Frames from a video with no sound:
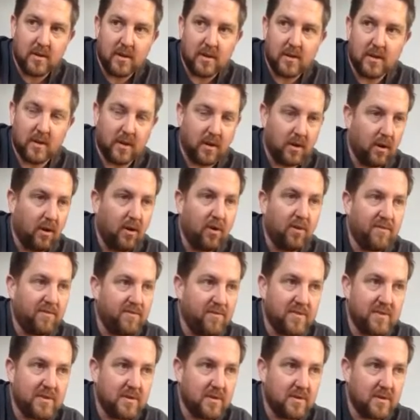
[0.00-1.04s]
In the
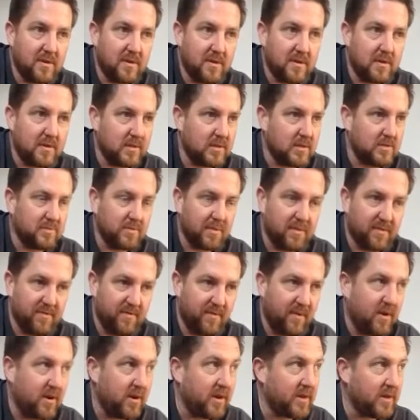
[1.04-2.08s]
loft, it's been
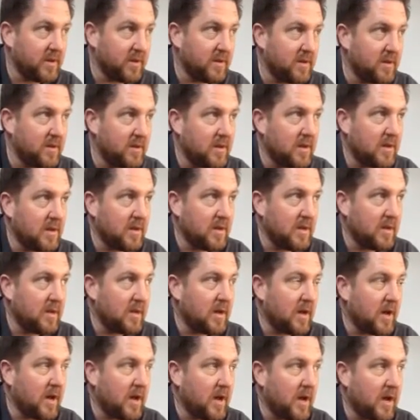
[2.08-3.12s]
fine.
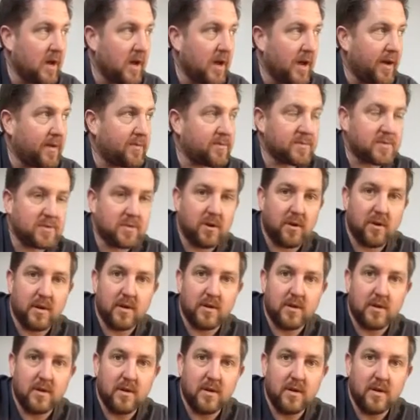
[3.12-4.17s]

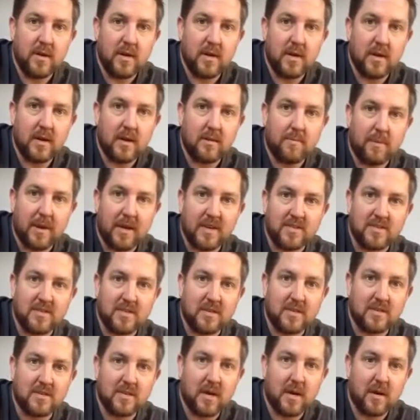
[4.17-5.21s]
Outside in a
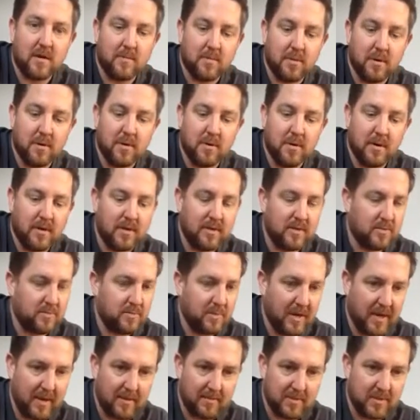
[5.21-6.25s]
plastic tub, and it's
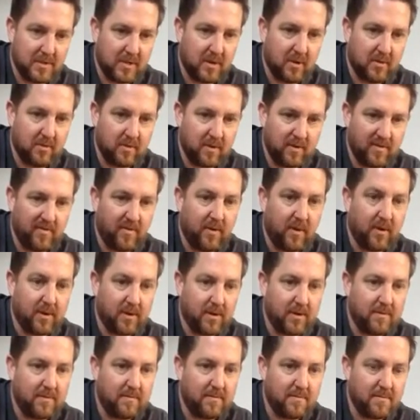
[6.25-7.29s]
been absolutely
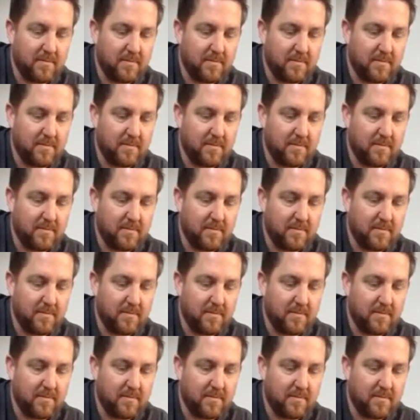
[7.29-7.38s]
fine.